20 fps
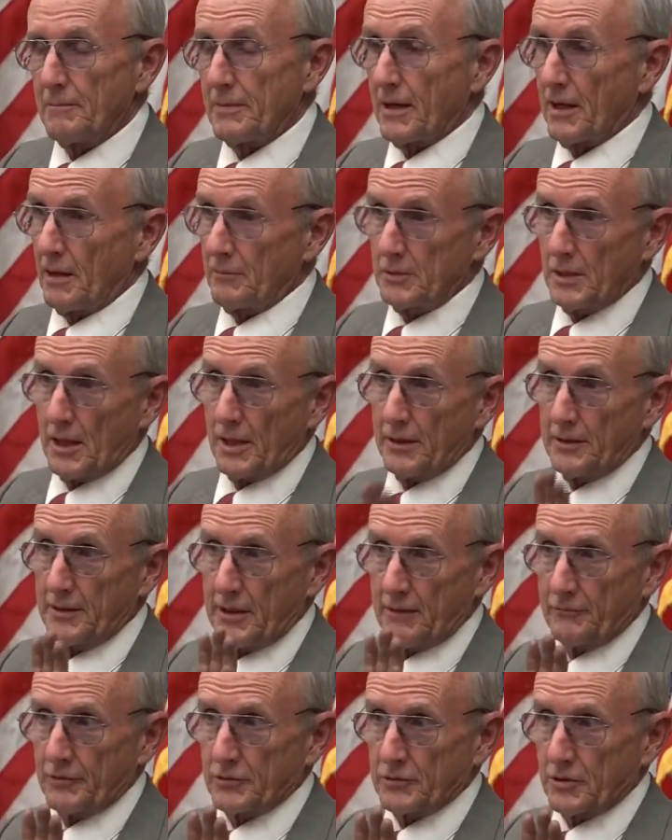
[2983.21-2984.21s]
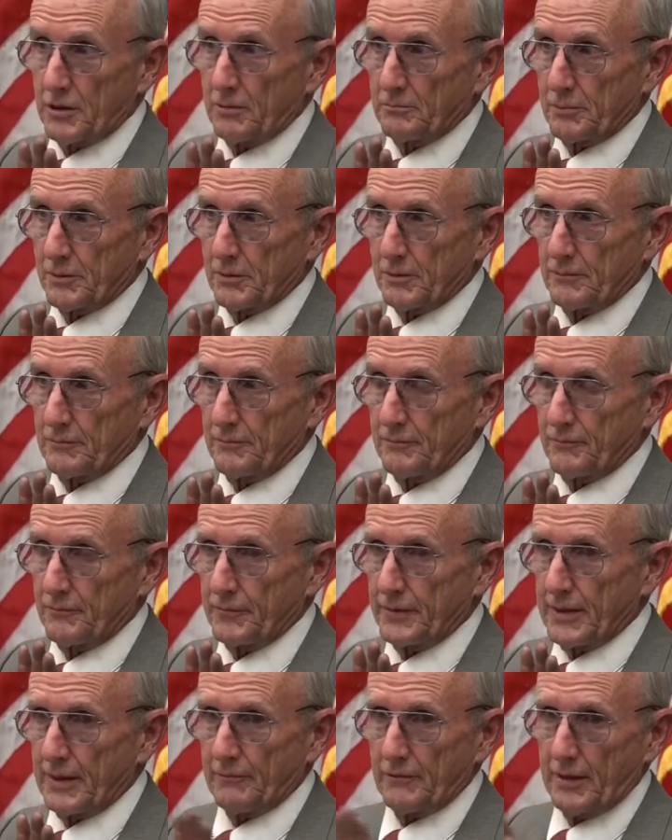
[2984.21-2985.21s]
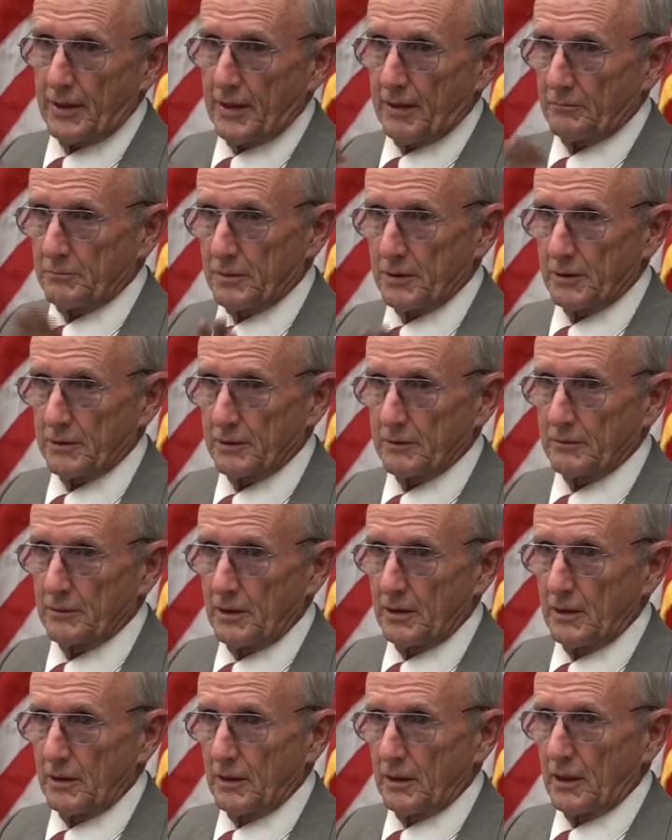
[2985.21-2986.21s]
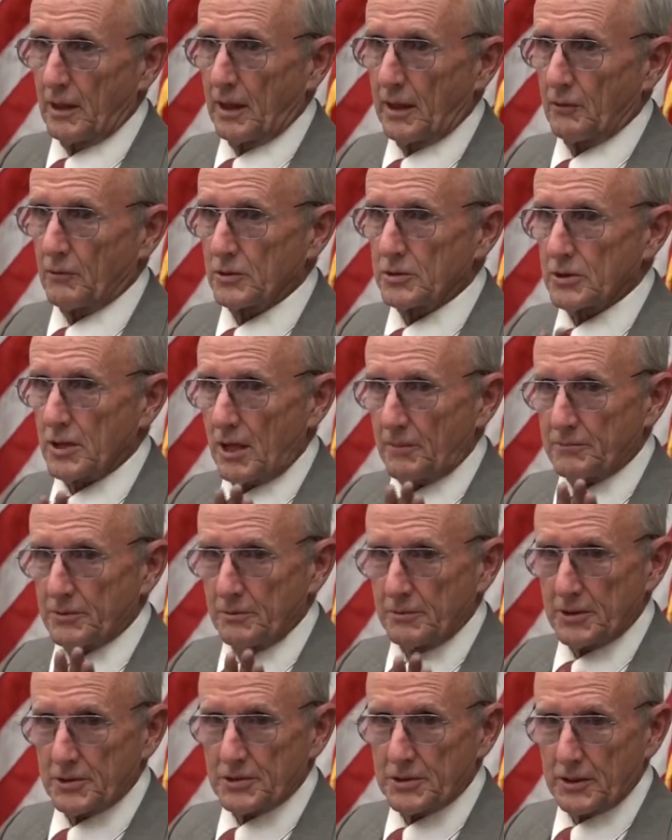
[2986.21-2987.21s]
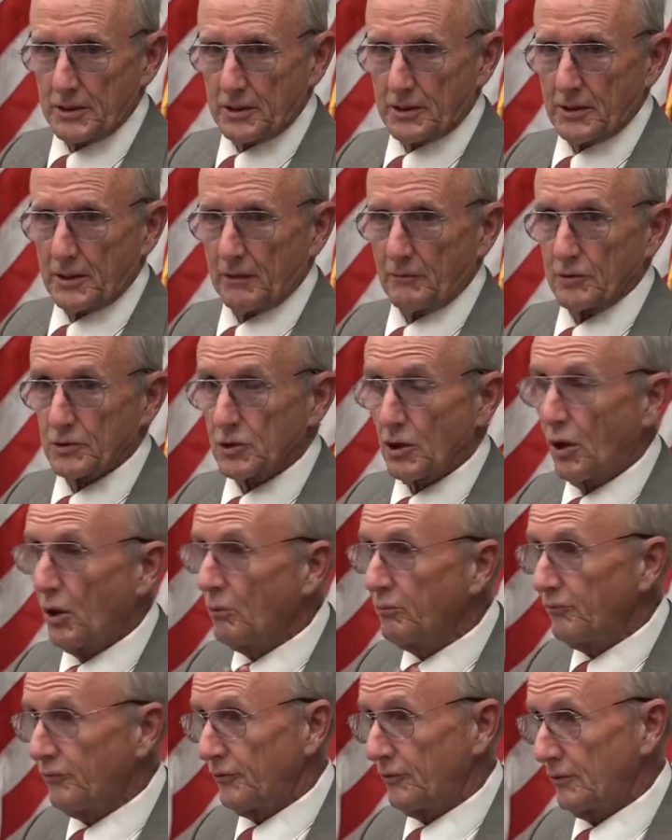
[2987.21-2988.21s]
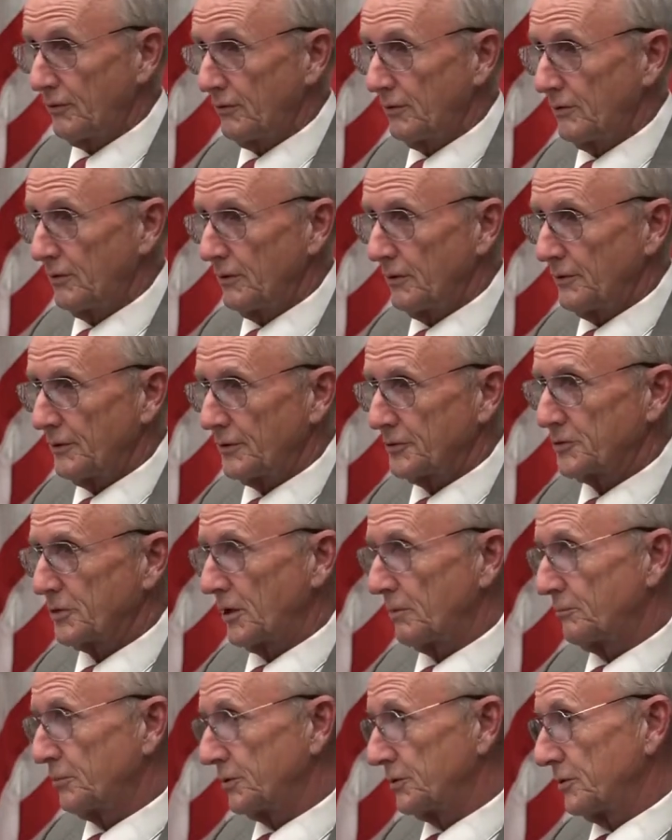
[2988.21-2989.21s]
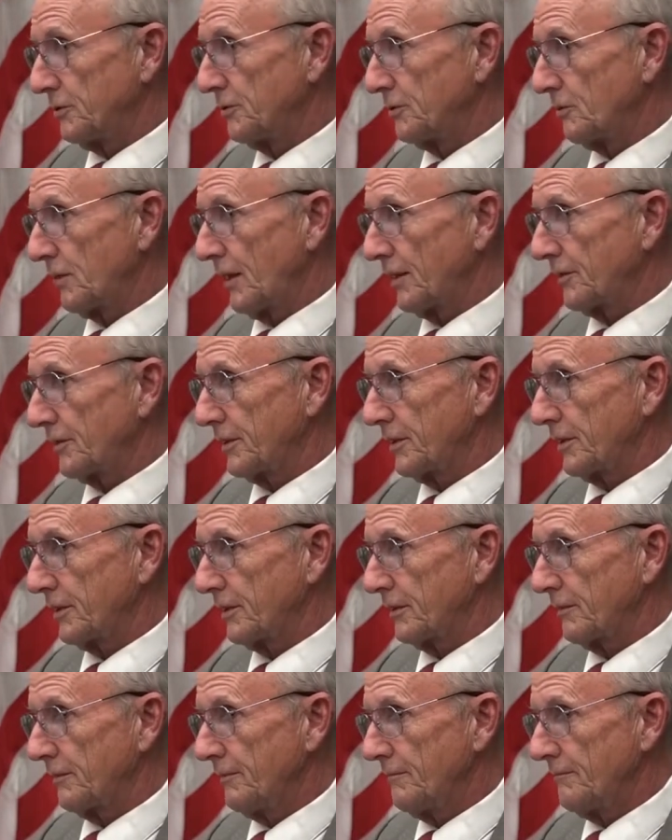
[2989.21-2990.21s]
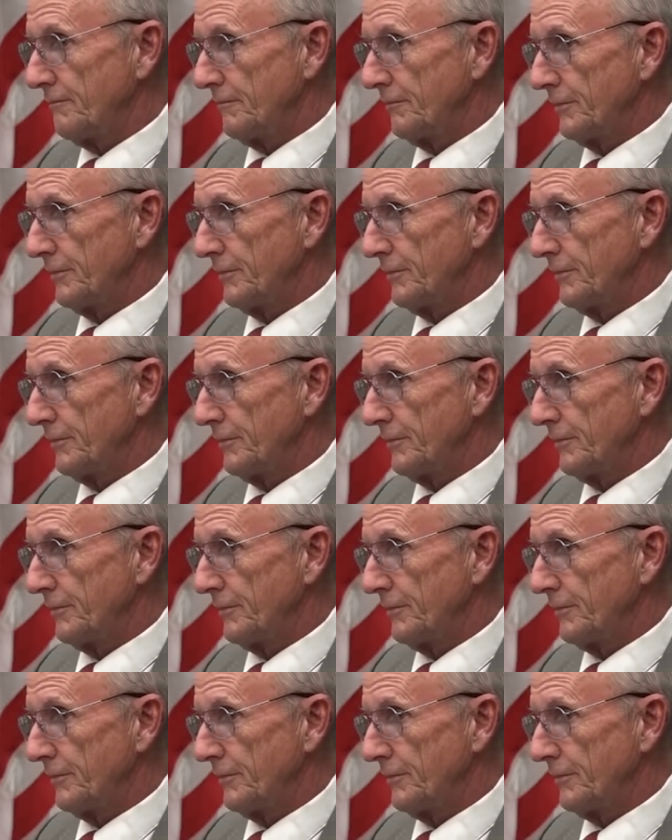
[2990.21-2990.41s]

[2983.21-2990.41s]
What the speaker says: Now, I'm not a never-Trumper, never have been. I was optimistic, I was hopeful that Trump would do the right thing.